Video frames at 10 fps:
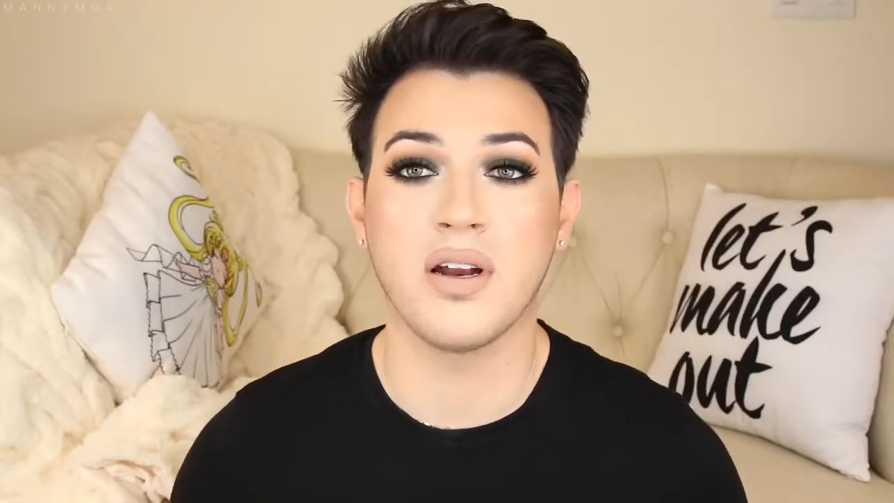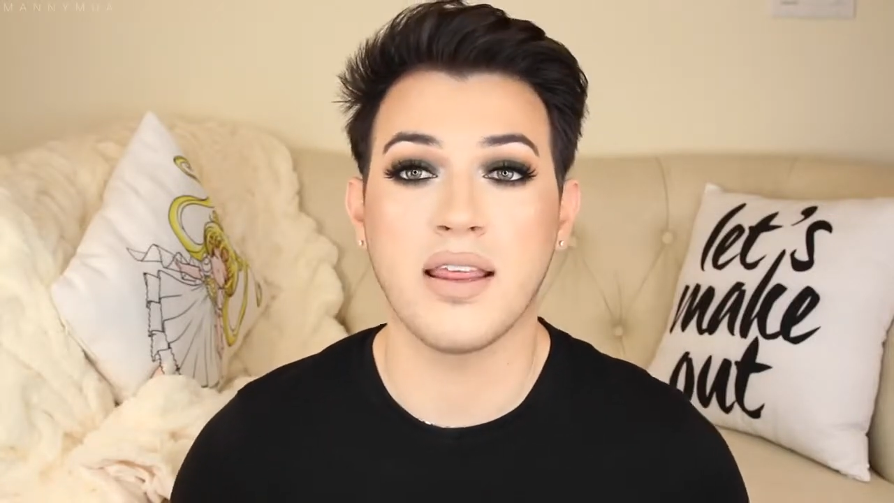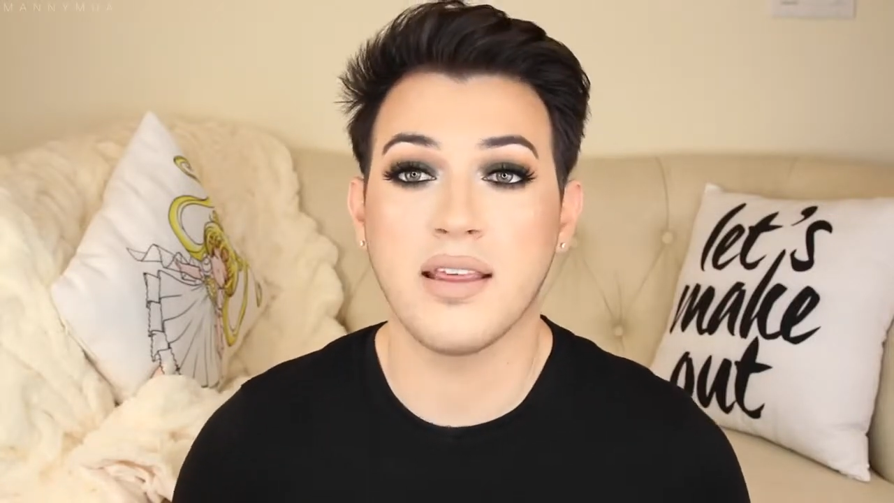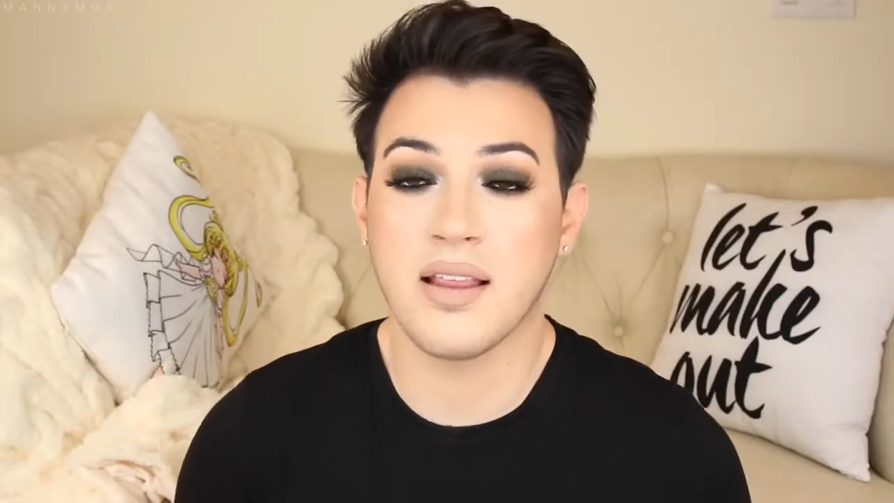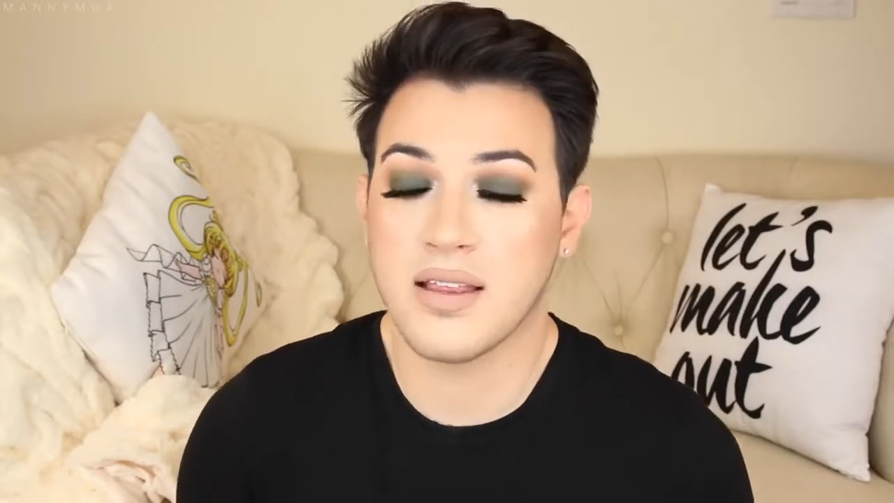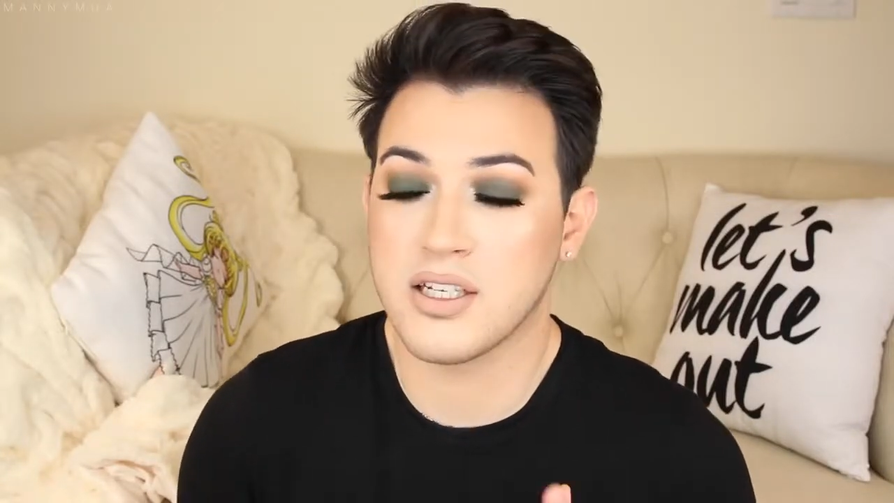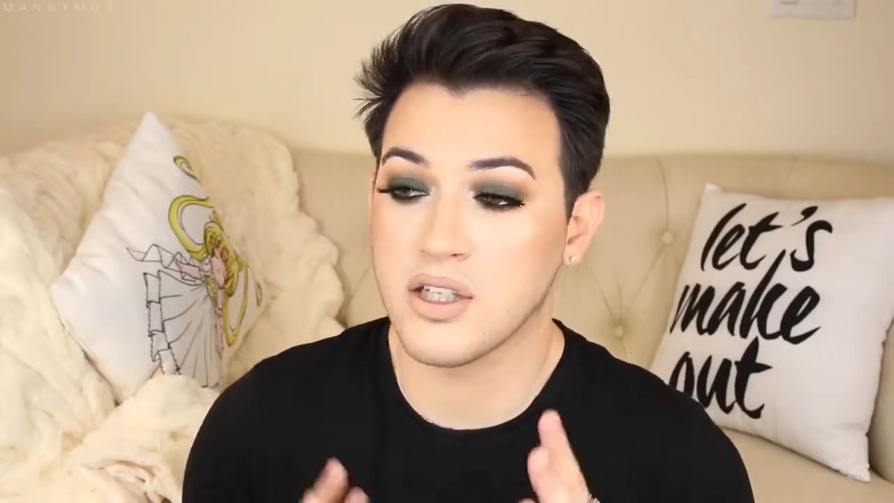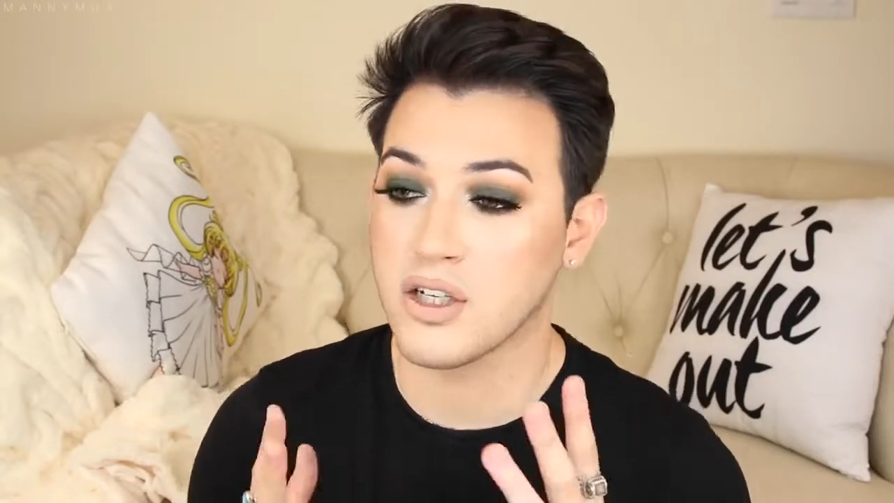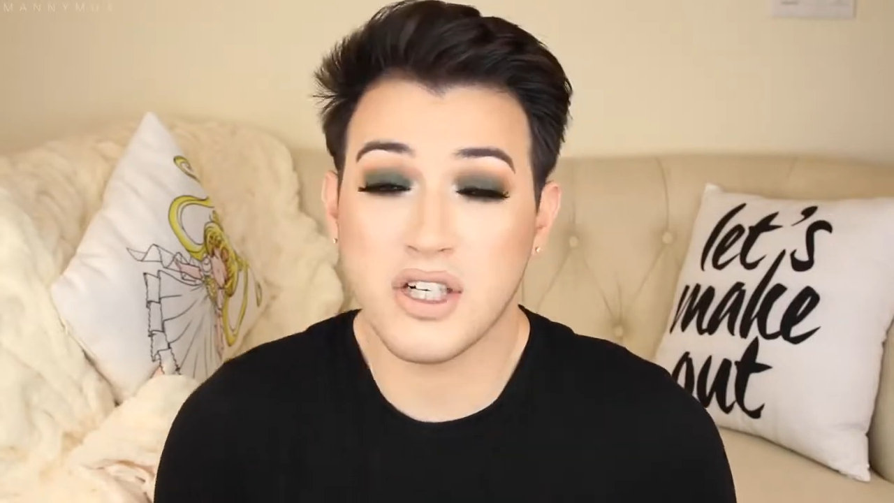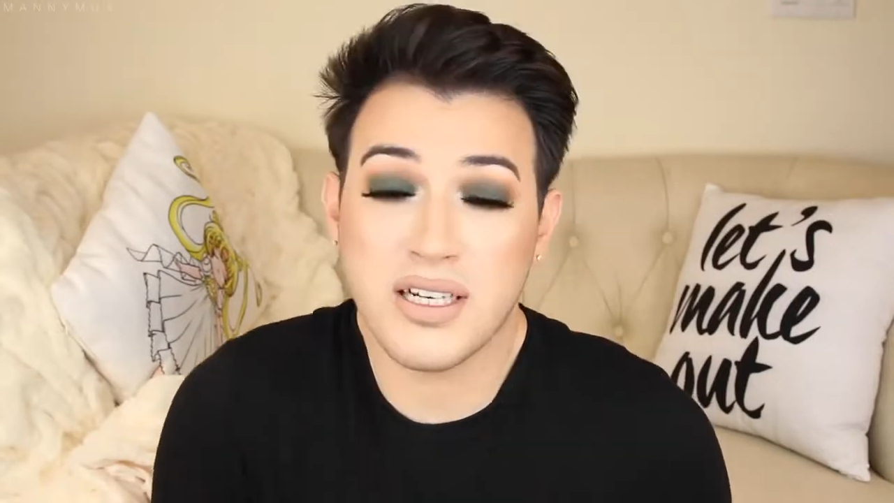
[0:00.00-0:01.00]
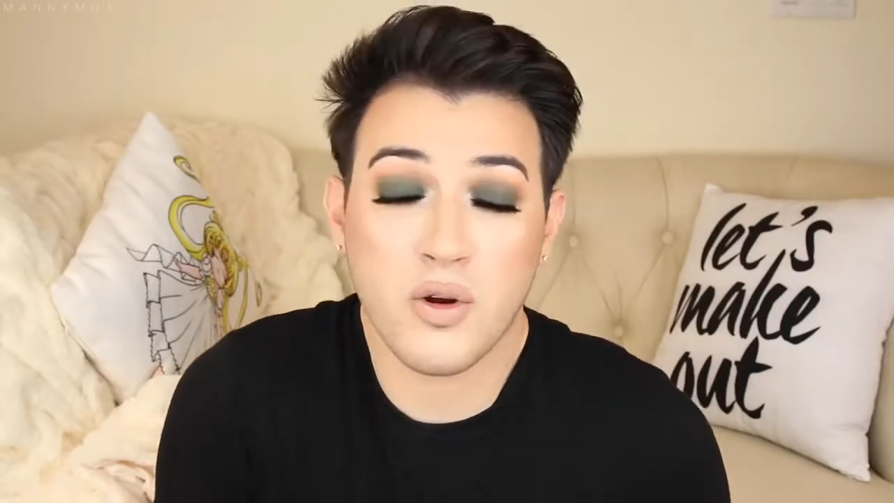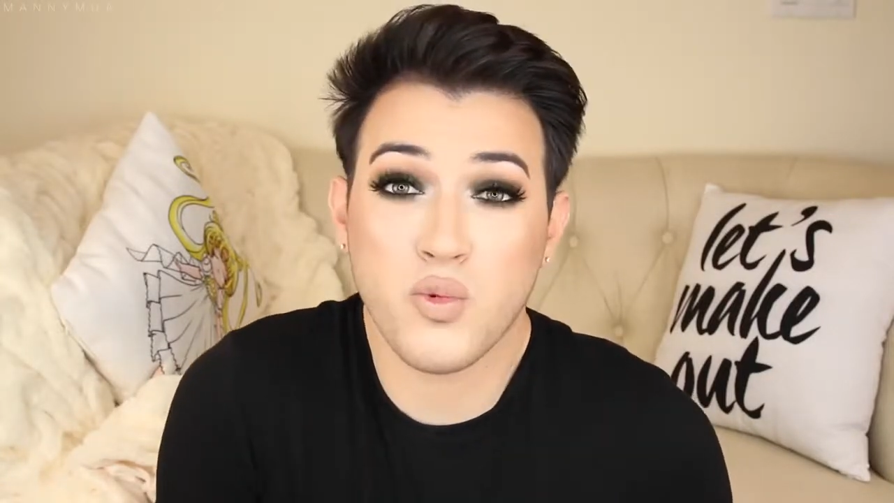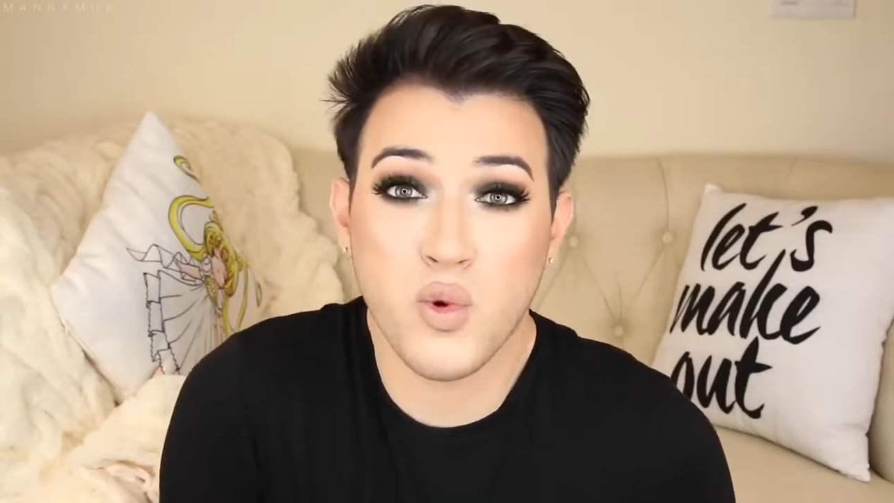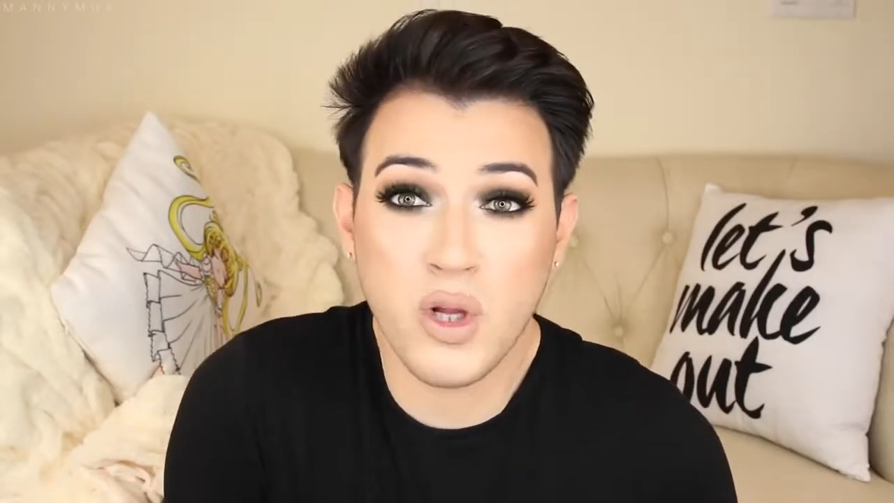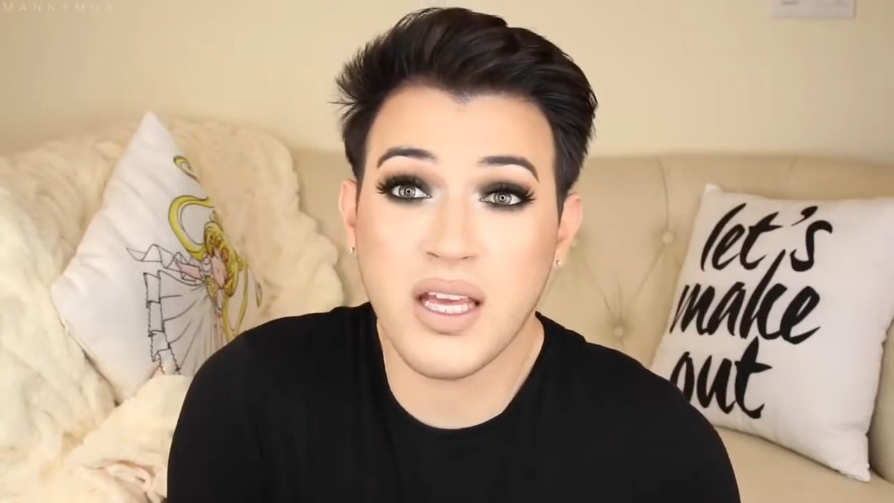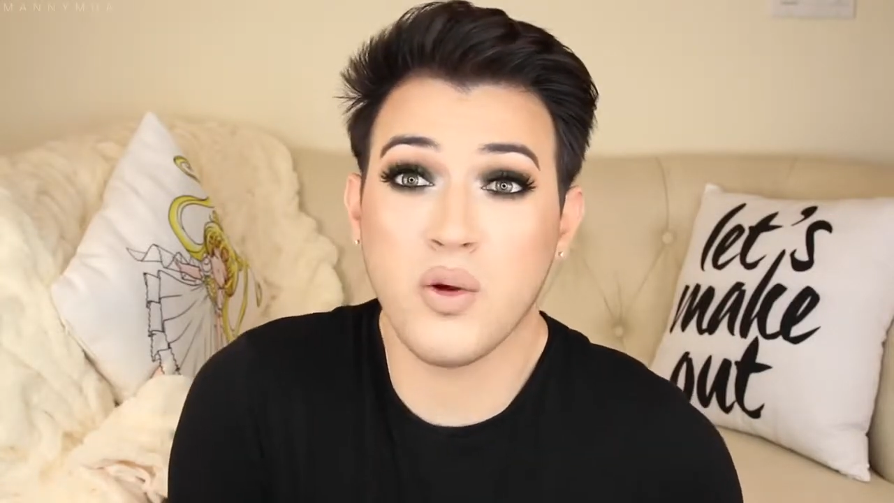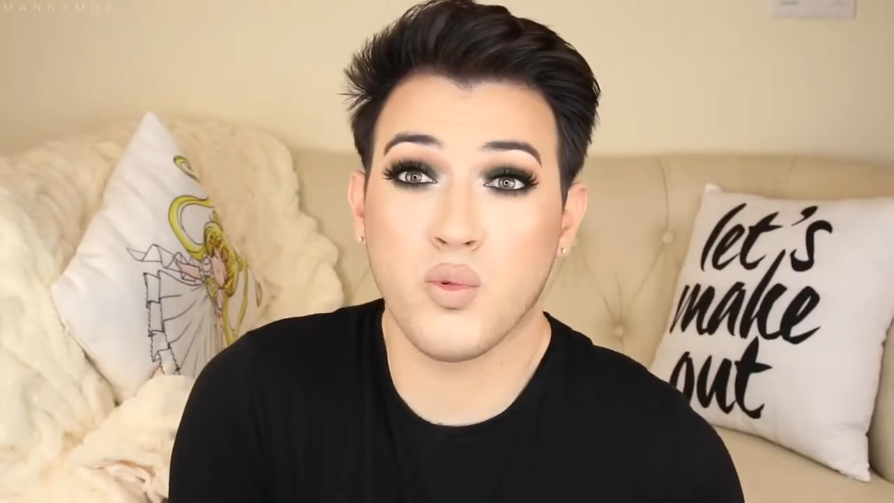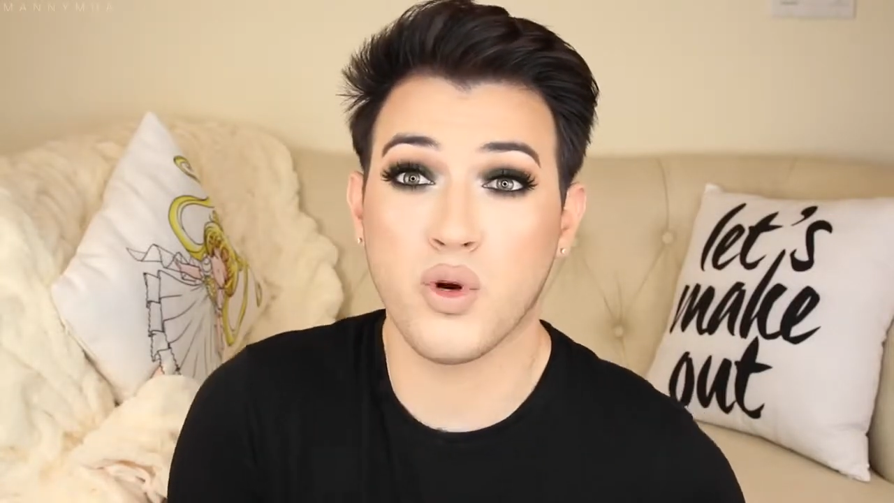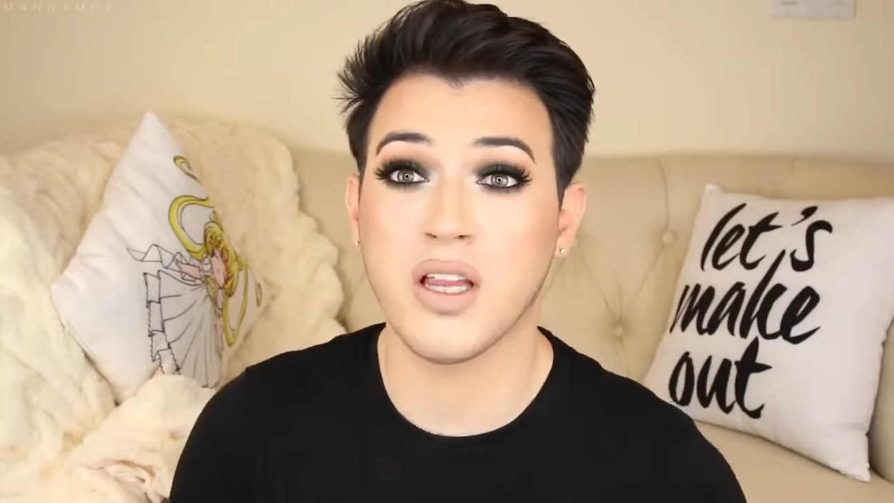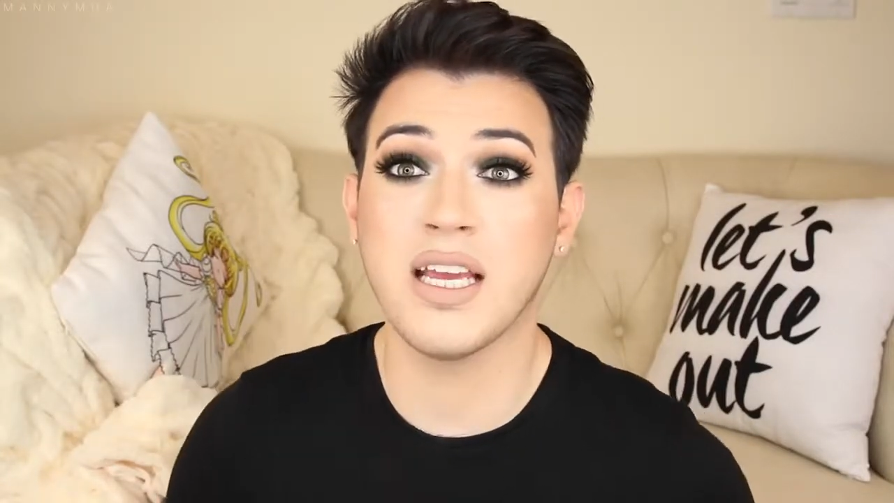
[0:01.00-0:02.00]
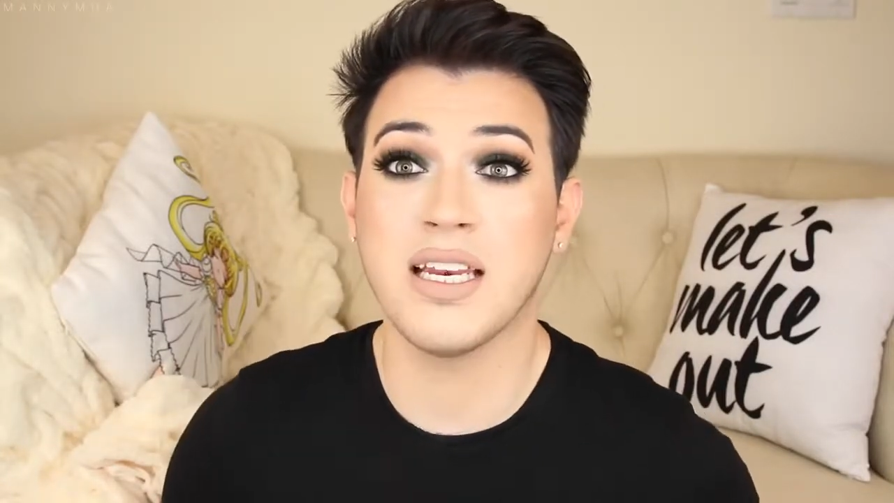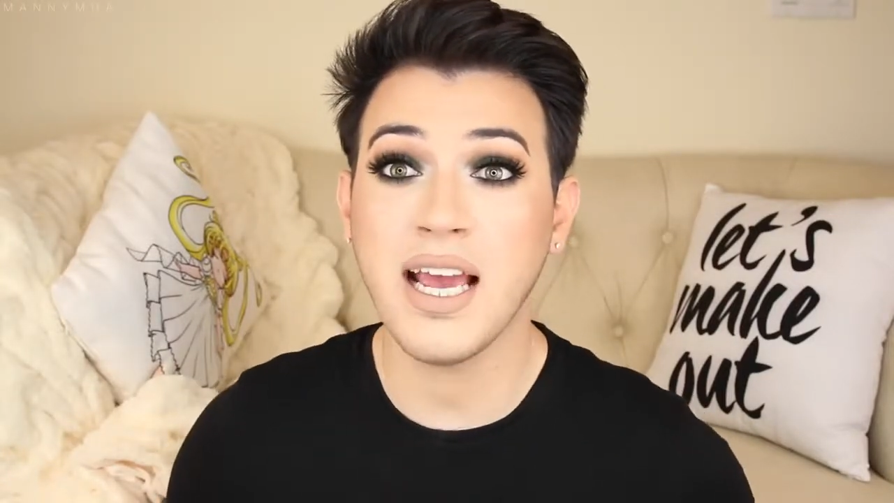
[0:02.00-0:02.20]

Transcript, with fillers: And I think that this look turned out really, really